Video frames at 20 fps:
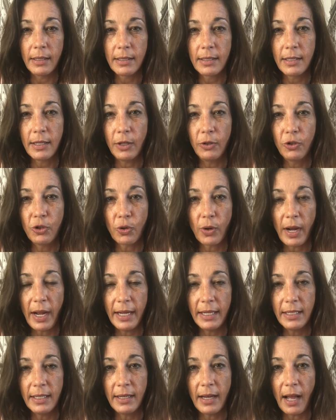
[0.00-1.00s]
So
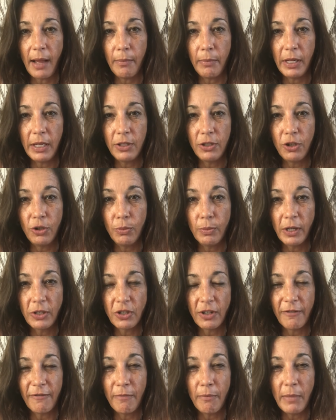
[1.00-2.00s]
trying to not be too
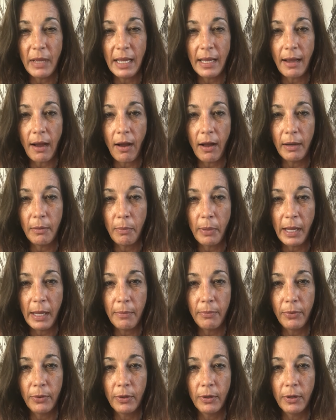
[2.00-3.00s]
much of me on
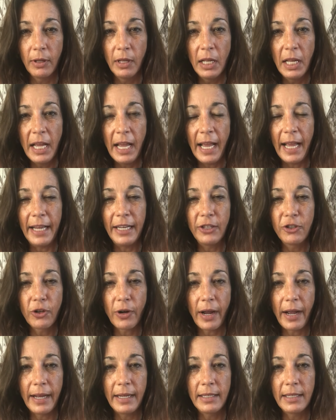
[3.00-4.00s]
people and
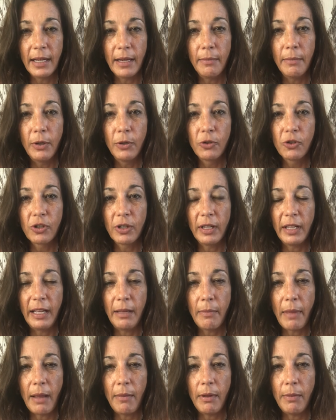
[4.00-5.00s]
trying to emotionally
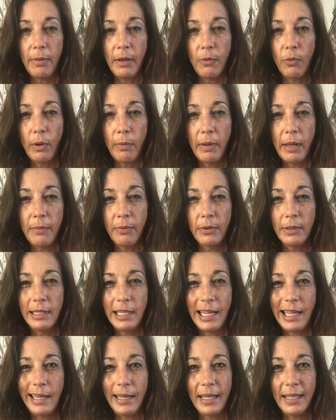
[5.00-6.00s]
maybe be what people need
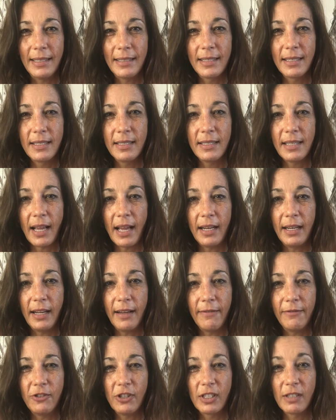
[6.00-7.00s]
need instead
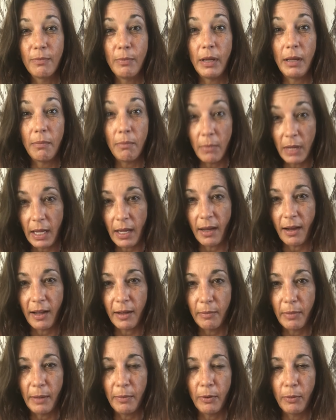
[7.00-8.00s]
of just being me
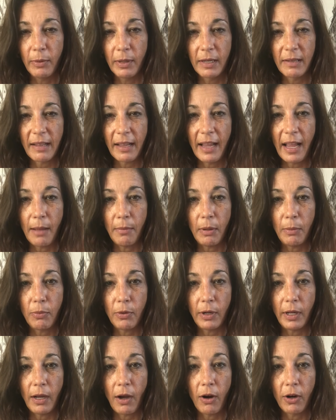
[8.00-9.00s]
on people because I can be
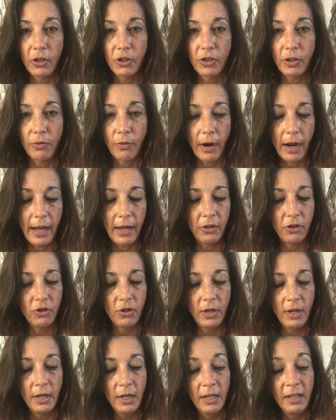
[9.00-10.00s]
pretty harsh and rash.